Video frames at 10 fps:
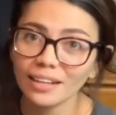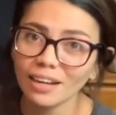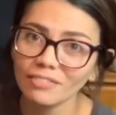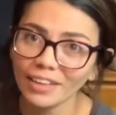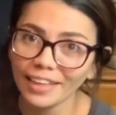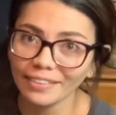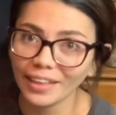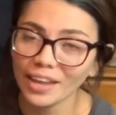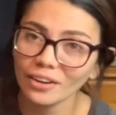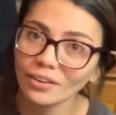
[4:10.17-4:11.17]
off a
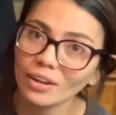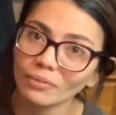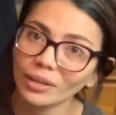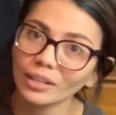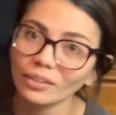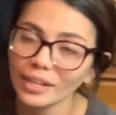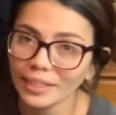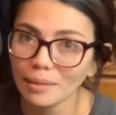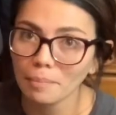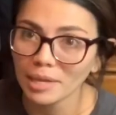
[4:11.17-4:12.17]
layer and we're gonna look at
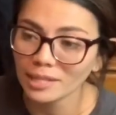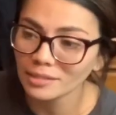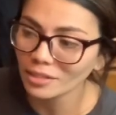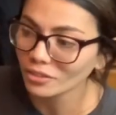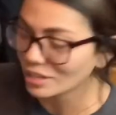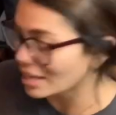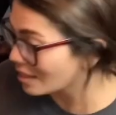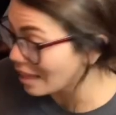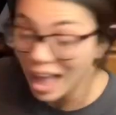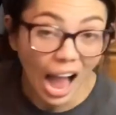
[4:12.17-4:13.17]
the bins underneath.
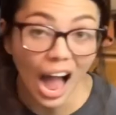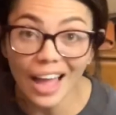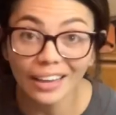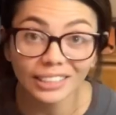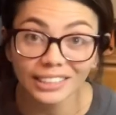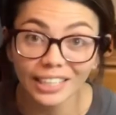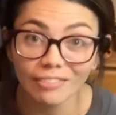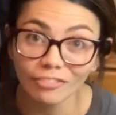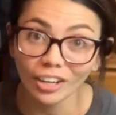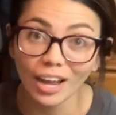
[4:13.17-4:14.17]
I honestly
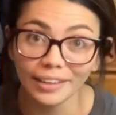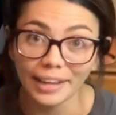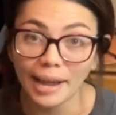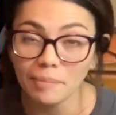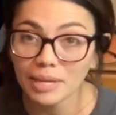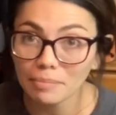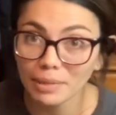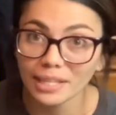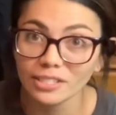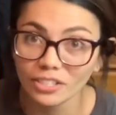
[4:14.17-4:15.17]
have forgotten how many
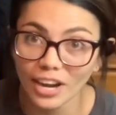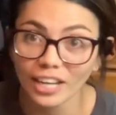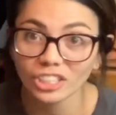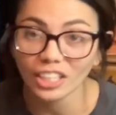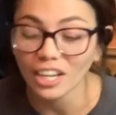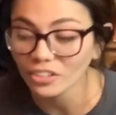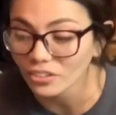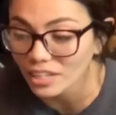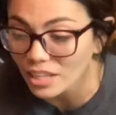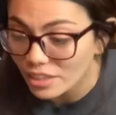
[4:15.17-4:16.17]
bins are actually
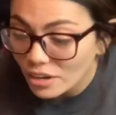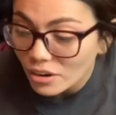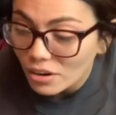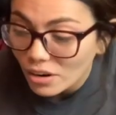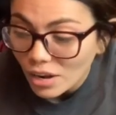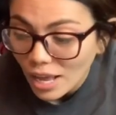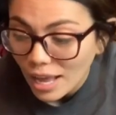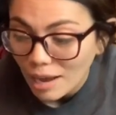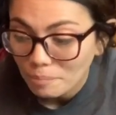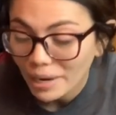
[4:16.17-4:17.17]
underneath here,
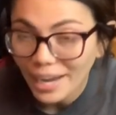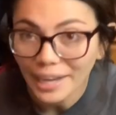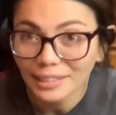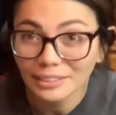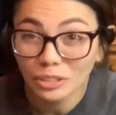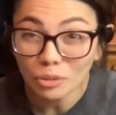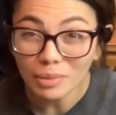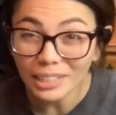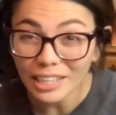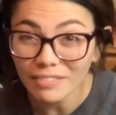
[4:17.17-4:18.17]
but I do
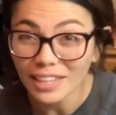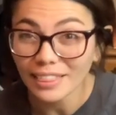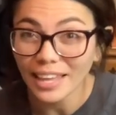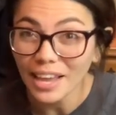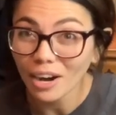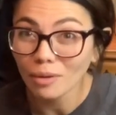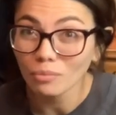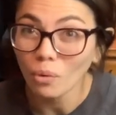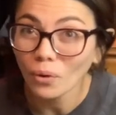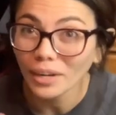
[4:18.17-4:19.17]
believe that they are
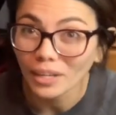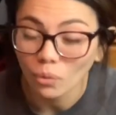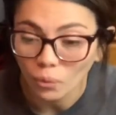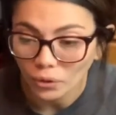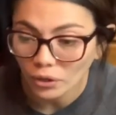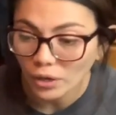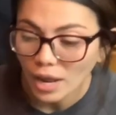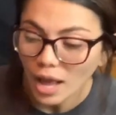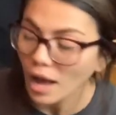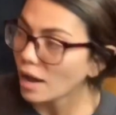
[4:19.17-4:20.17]
more in order.
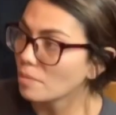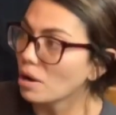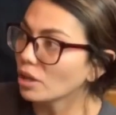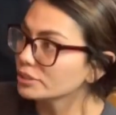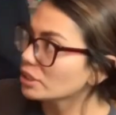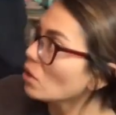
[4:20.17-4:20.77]
Um, also,